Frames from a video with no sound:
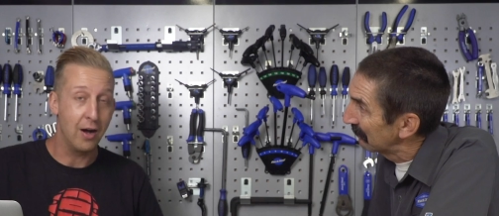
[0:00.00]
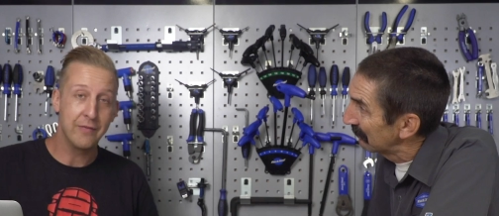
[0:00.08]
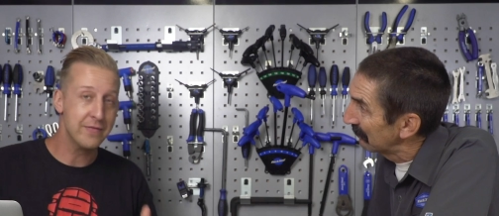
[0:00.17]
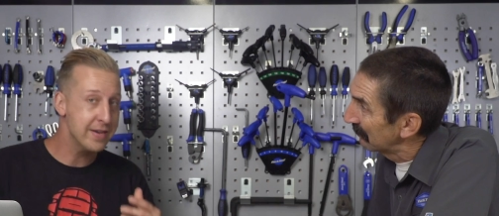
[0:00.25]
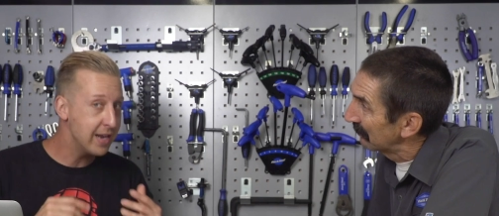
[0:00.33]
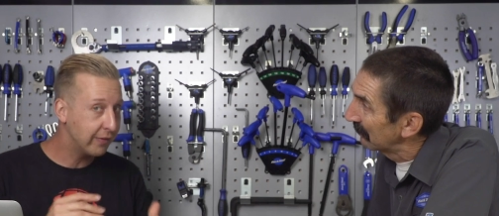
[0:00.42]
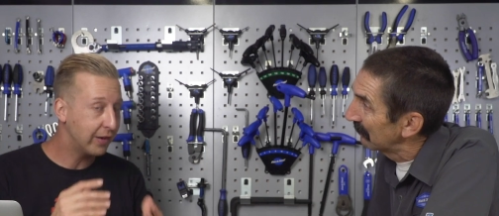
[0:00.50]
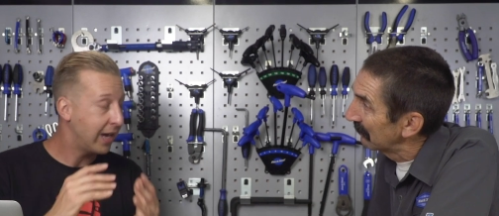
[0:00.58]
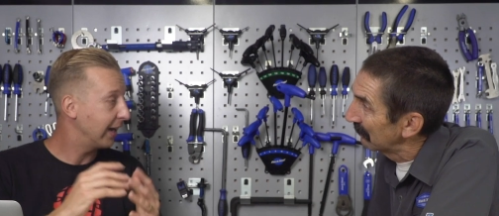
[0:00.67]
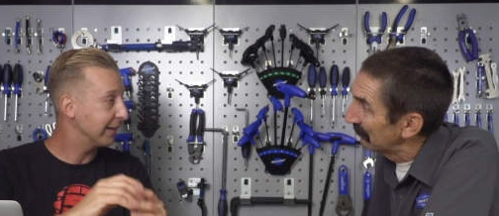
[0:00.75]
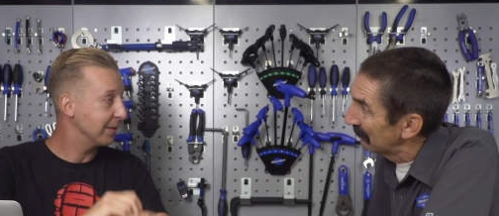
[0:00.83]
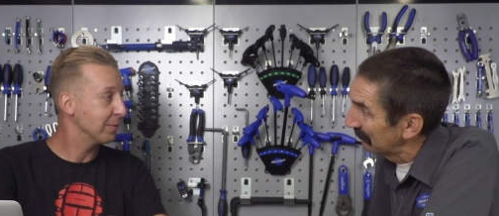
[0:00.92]
Speaker 1: I've never
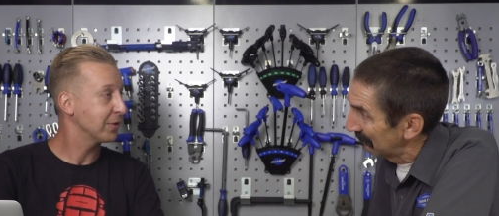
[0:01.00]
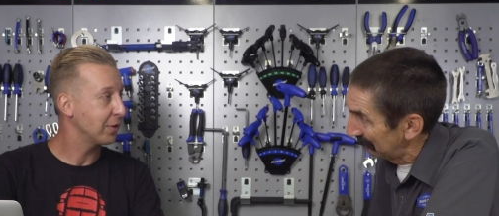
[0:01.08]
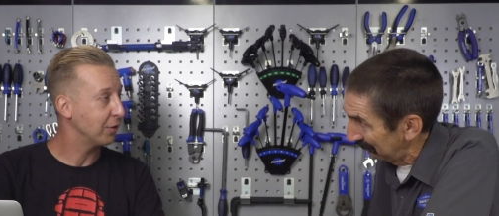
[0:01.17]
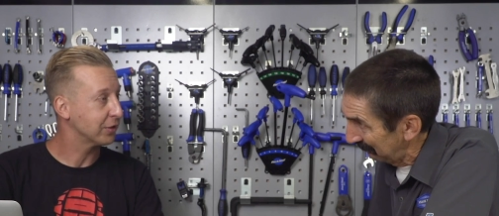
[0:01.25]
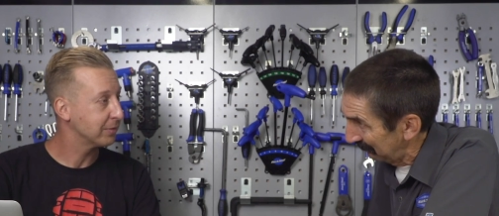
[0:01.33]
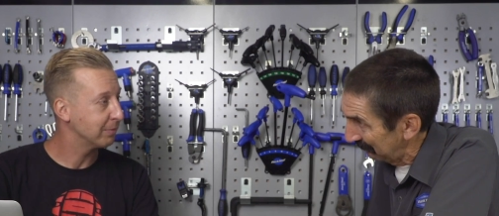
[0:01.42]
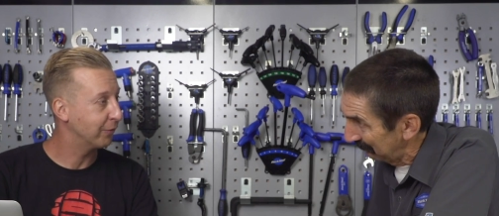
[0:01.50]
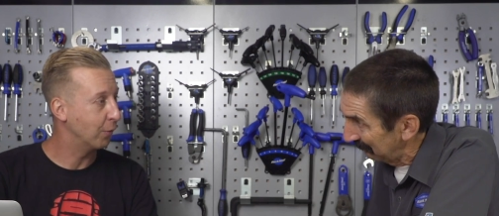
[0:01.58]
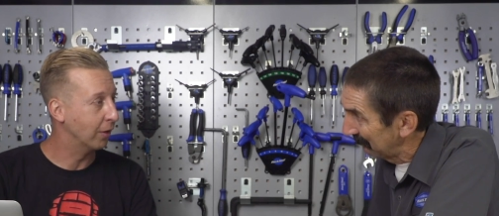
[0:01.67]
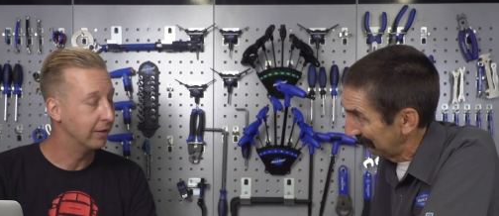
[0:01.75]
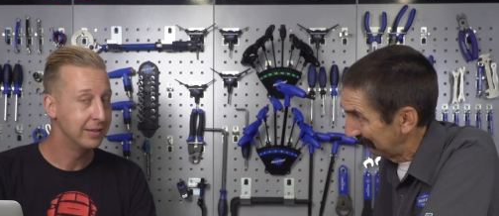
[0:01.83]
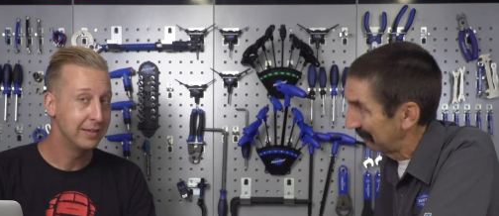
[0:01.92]
had a moustache
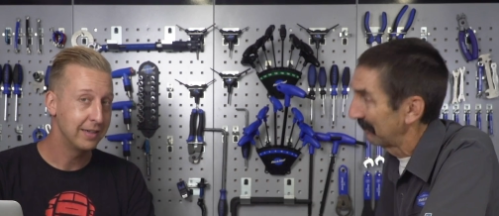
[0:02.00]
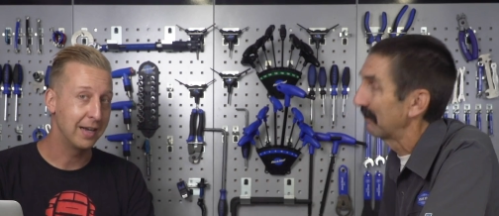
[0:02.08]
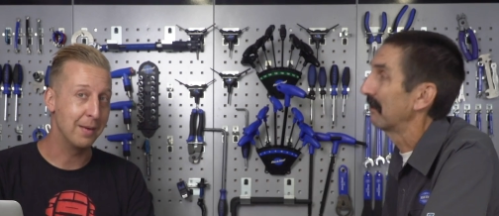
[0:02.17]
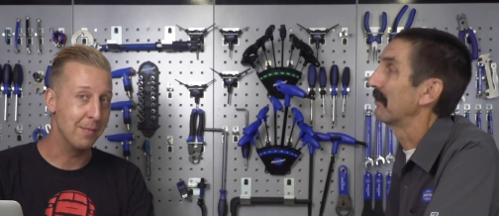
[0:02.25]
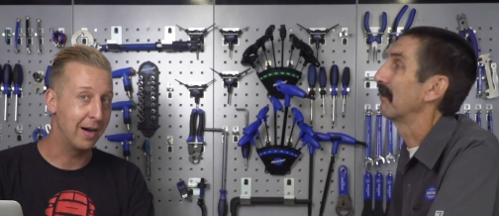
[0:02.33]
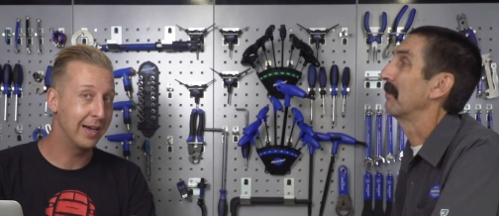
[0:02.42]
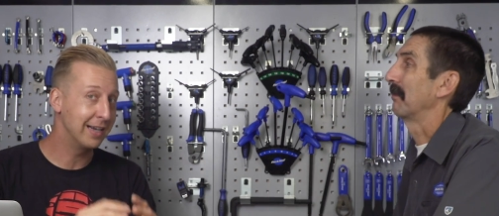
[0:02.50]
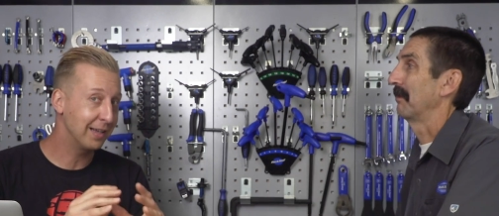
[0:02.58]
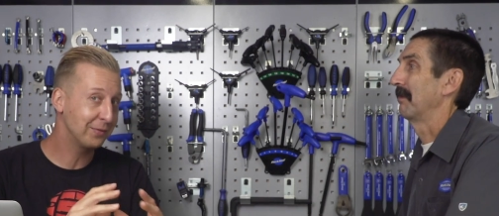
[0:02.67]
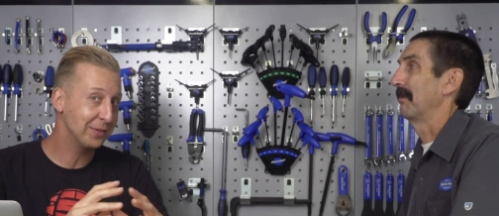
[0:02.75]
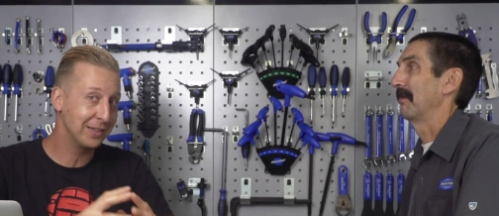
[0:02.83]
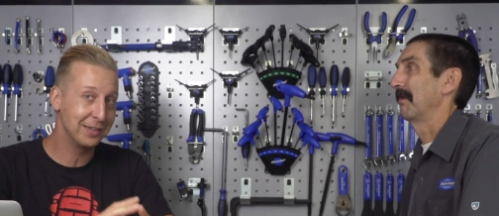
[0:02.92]
before. Um, I
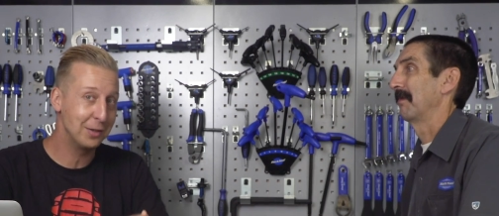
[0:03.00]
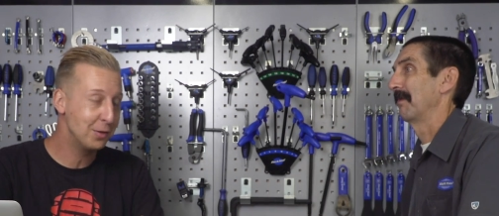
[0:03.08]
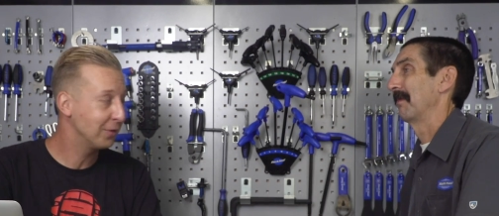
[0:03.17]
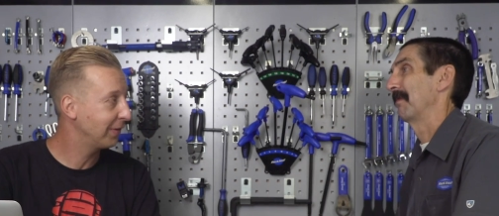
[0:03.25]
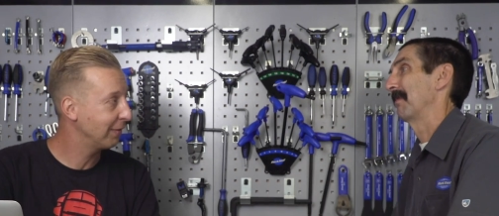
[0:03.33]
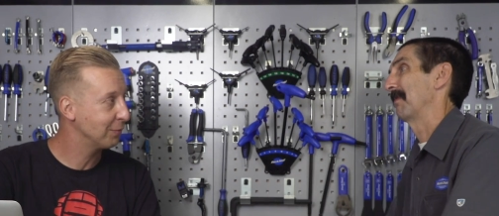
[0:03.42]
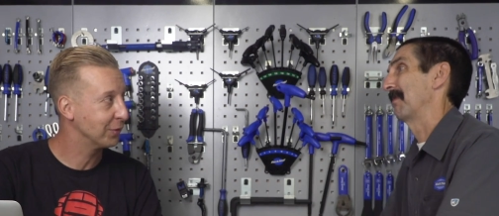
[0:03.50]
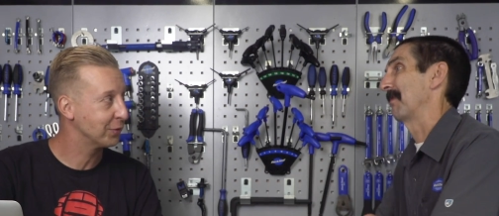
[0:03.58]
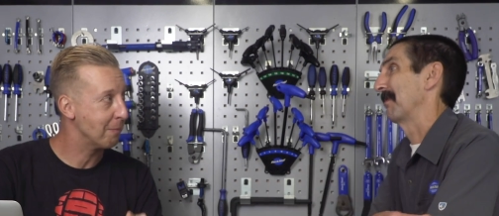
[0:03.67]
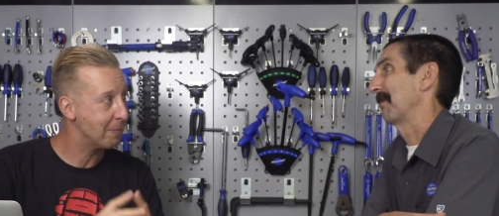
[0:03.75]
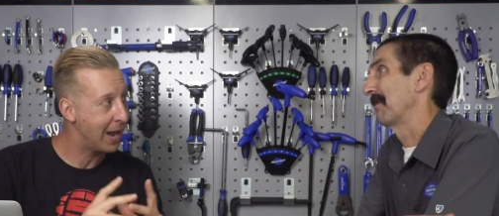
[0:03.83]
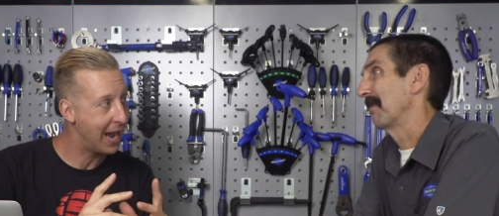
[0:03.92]
love the lure of having one,
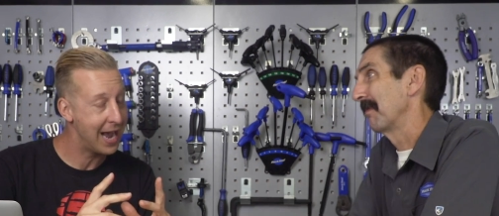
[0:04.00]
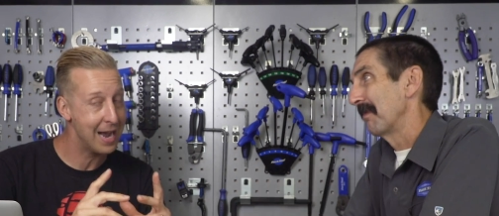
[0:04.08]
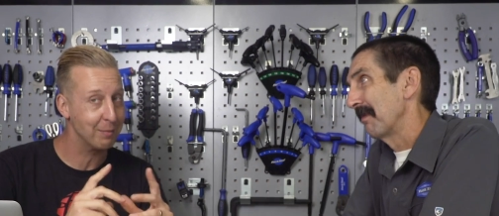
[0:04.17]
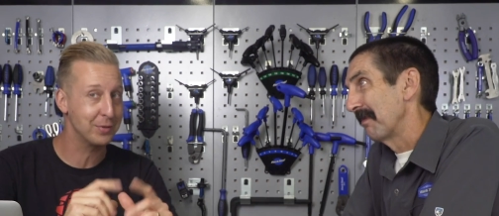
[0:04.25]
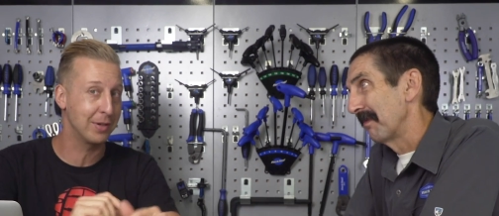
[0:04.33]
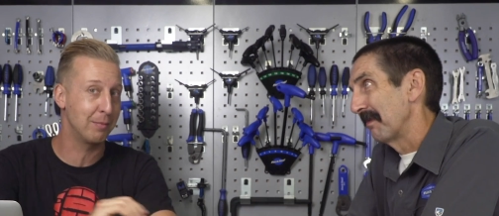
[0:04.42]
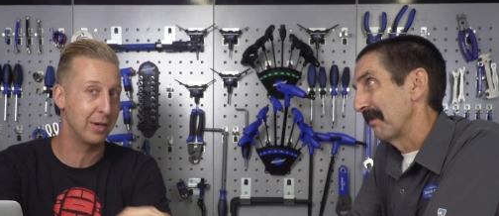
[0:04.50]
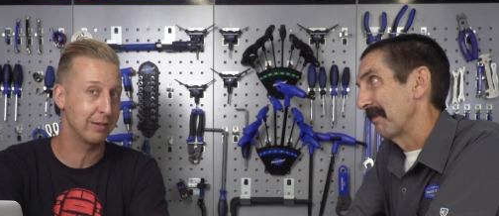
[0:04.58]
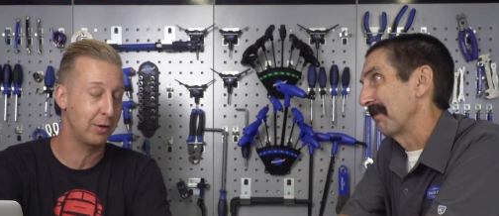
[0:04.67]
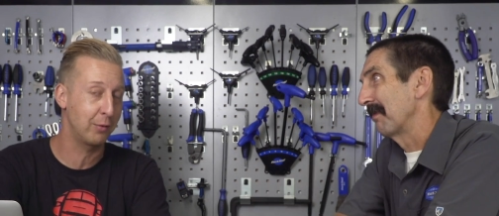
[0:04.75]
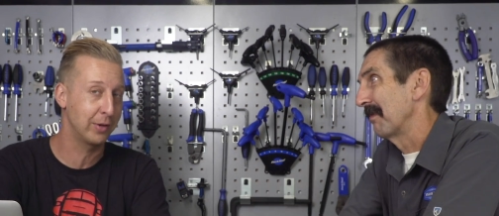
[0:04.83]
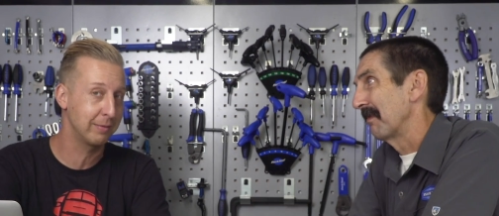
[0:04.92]
so perhaps I might
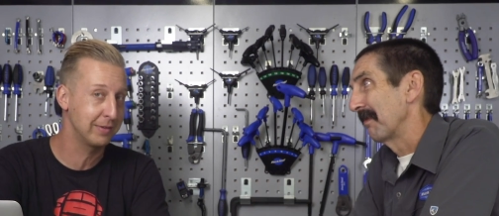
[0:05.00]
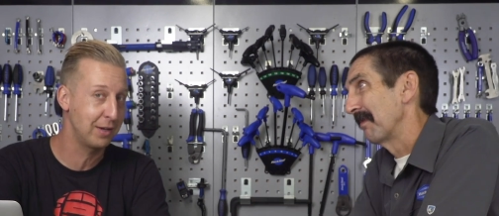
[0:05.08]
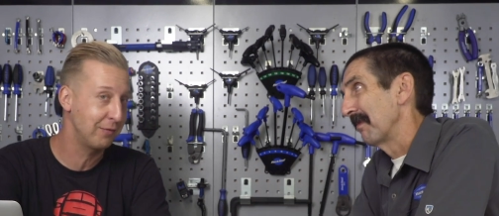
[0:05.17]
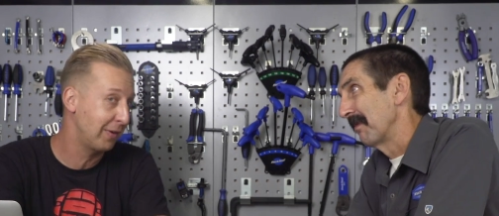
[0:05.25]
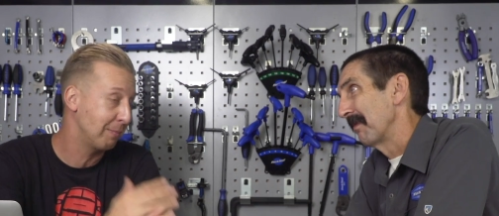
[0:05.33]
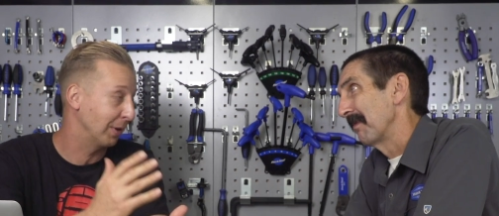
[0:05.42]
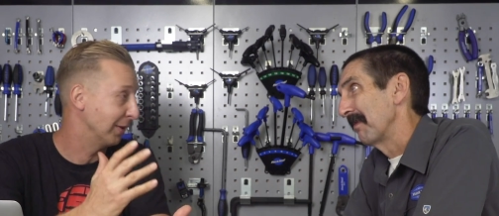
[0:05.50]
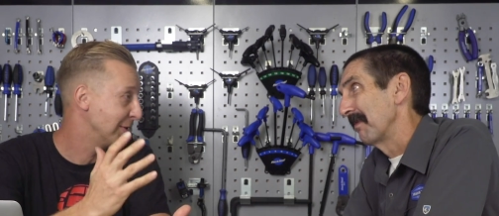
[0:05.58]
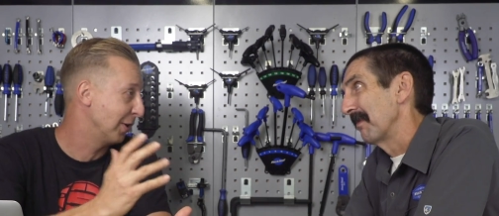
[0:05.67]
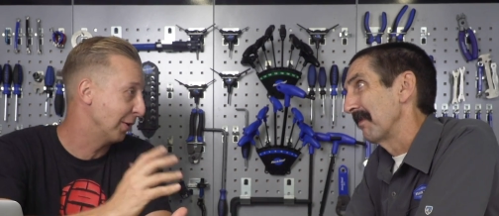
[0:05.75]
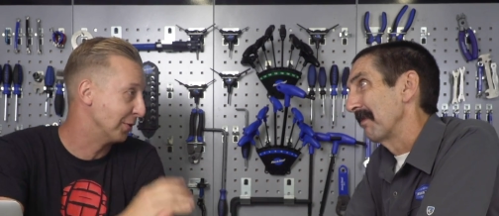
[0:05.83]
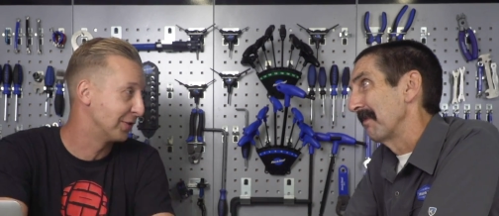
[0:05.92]
grow one in November. Who
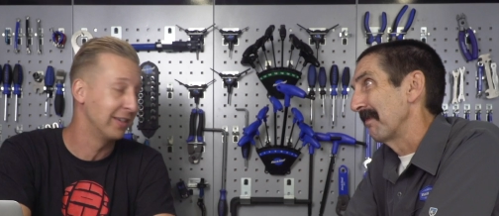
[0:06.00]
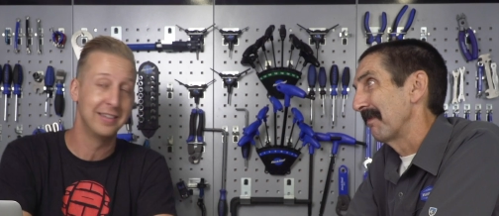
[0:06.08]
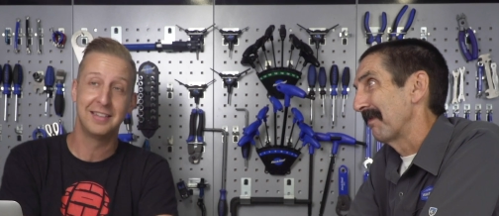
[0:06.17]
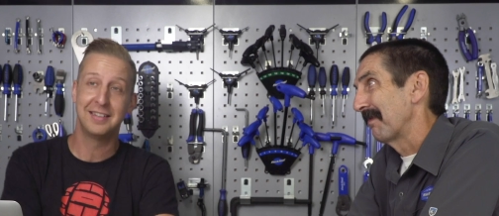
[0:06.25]
knows?